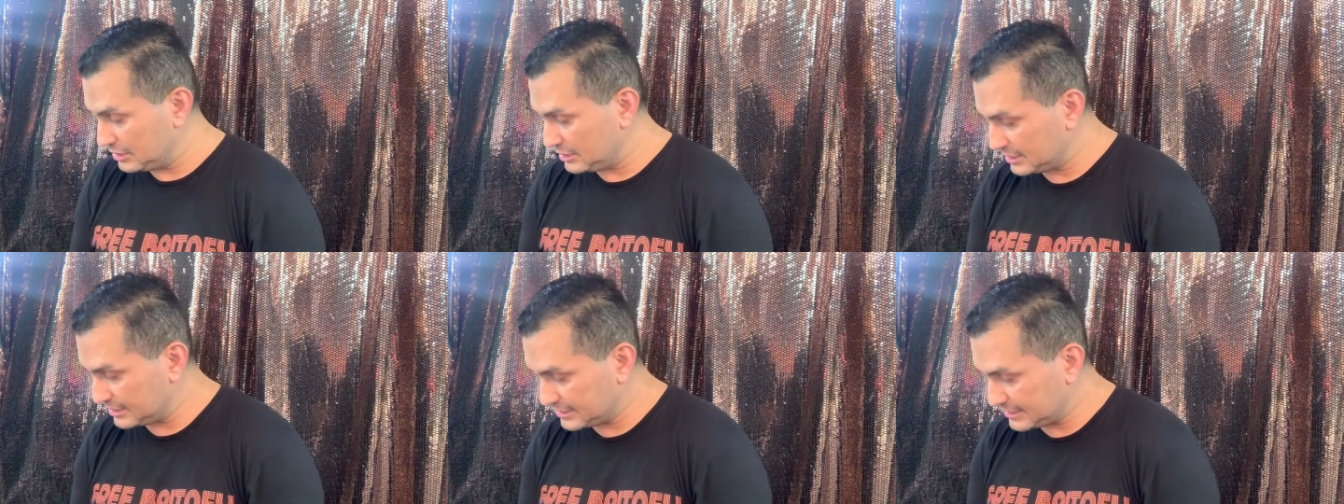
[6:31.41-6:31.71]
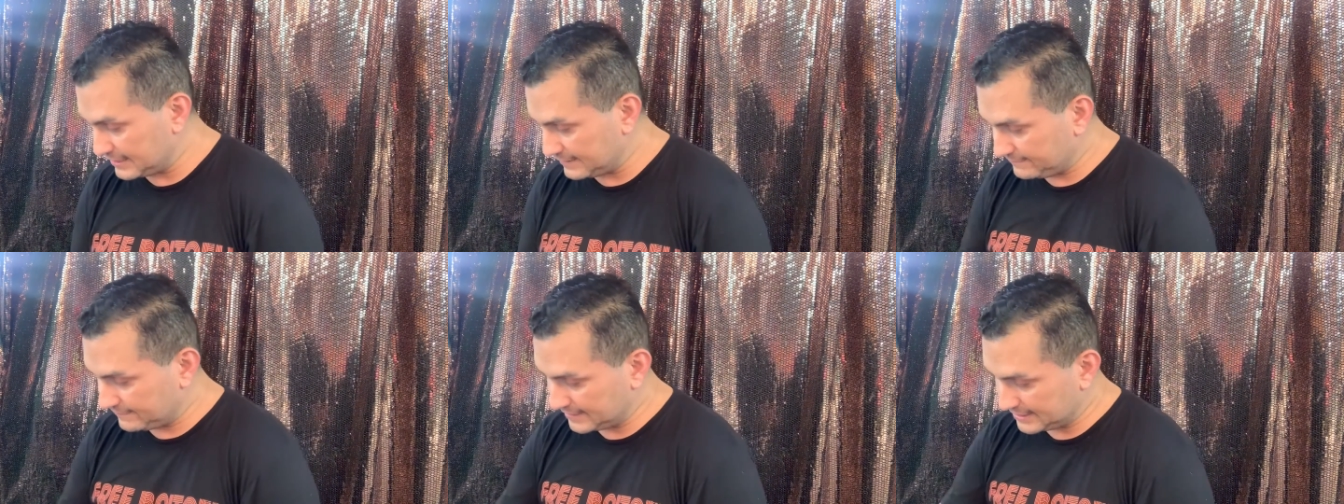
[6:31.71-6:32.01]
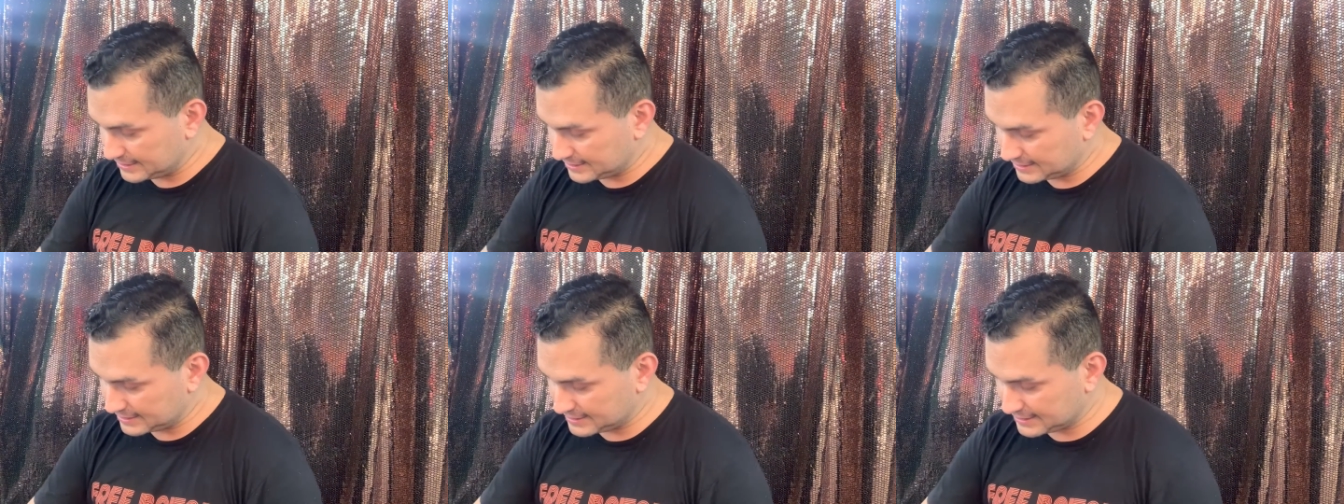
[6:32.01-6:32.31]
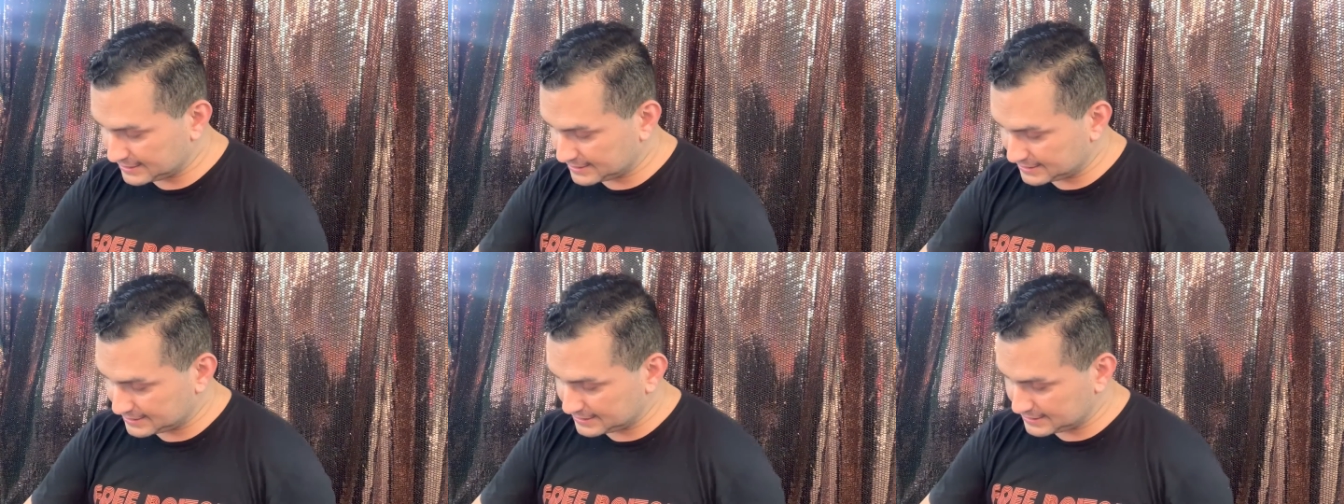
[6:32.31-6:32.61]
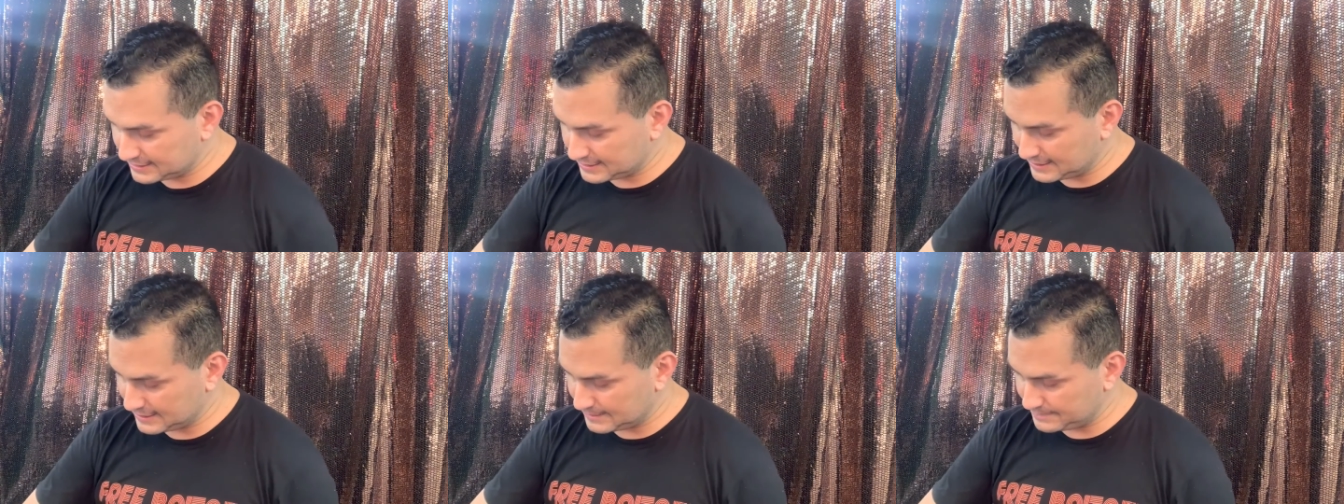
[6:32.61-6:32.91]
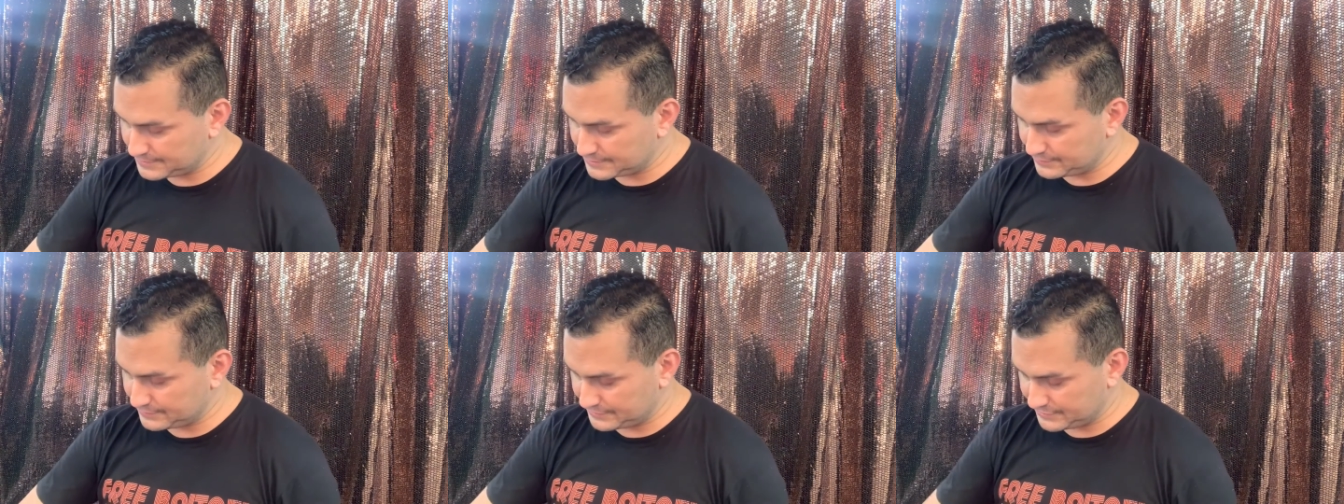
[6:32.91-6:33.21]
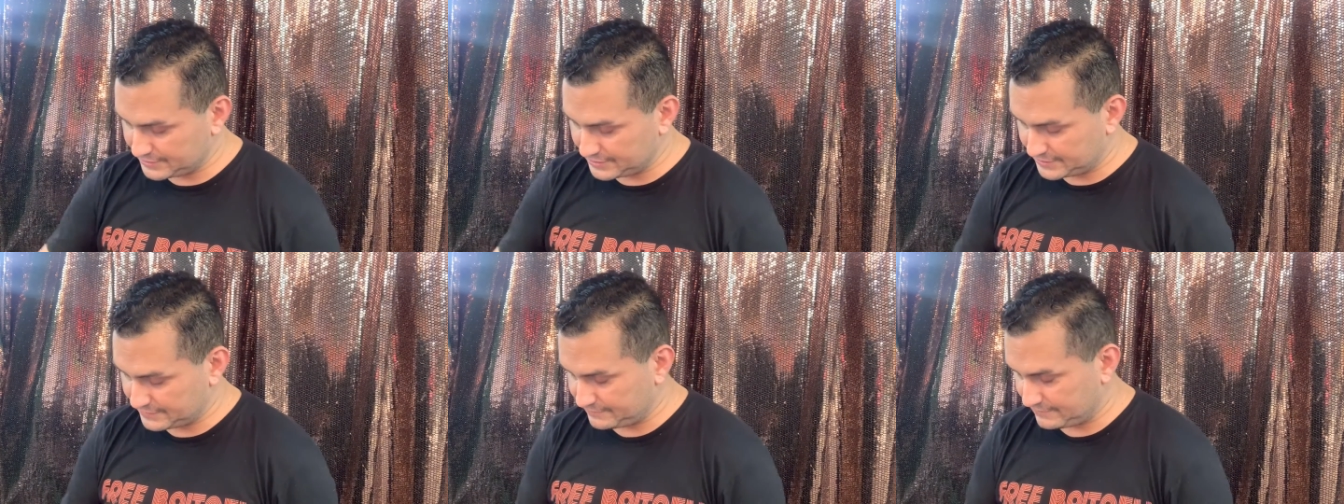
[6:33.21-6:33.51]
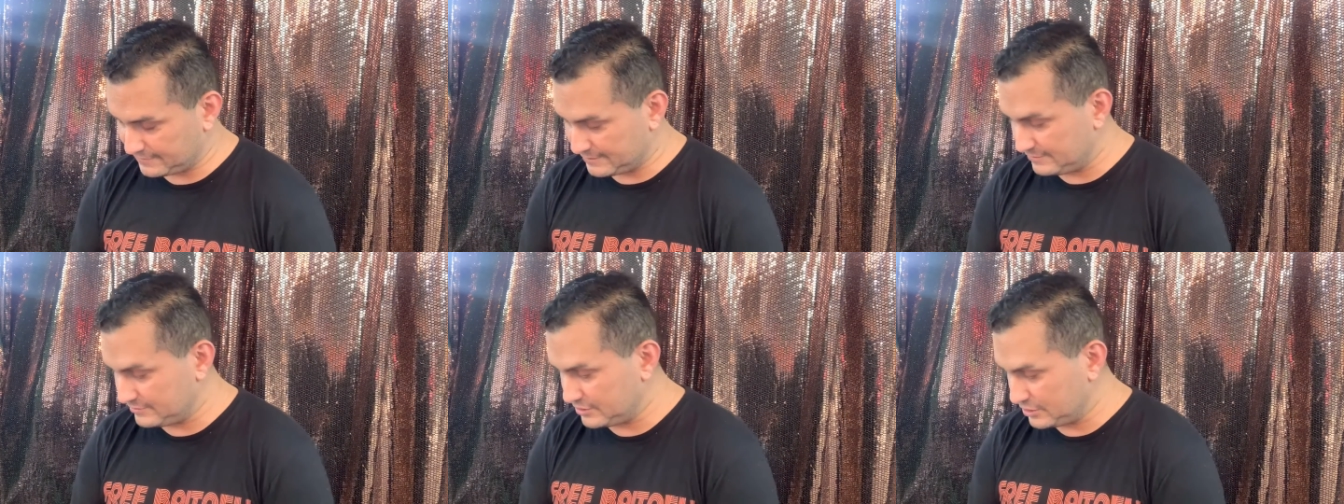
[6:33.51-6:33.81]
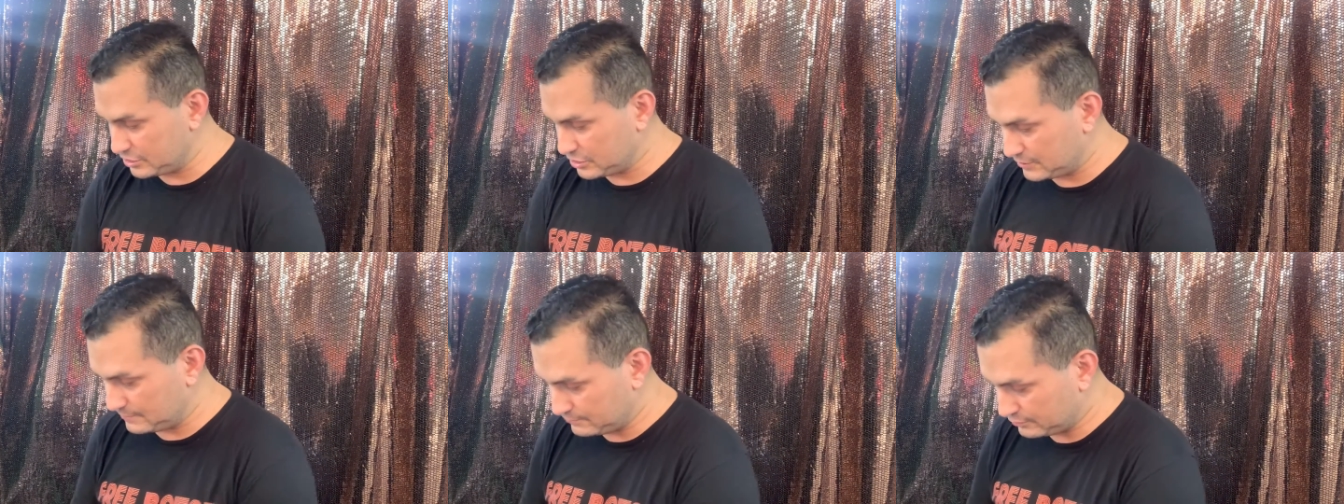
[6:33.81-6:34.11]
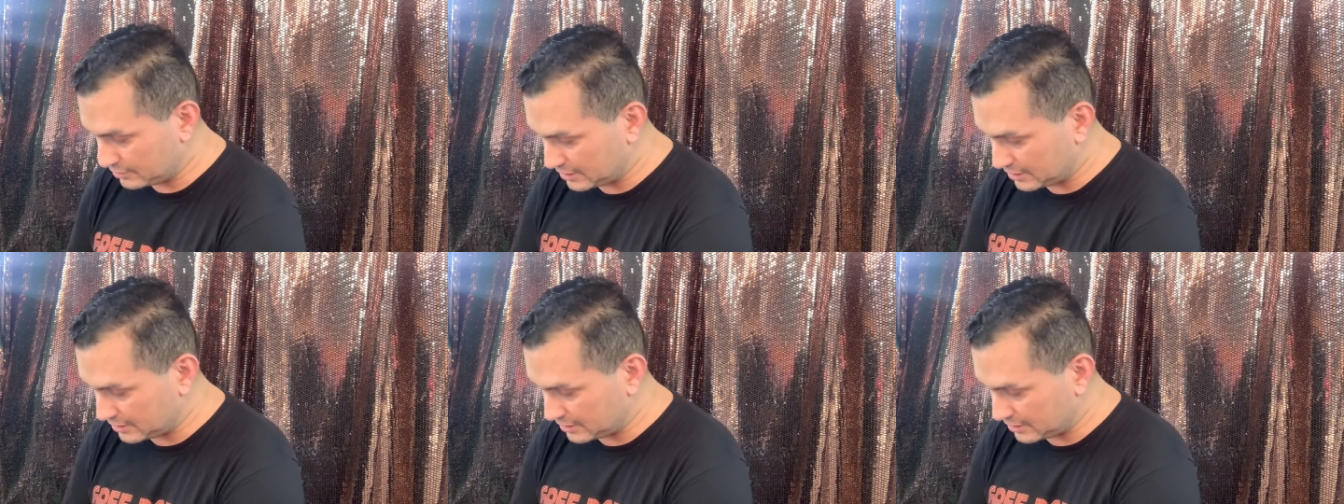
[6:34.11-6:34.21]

Let's see if it helps with this foundation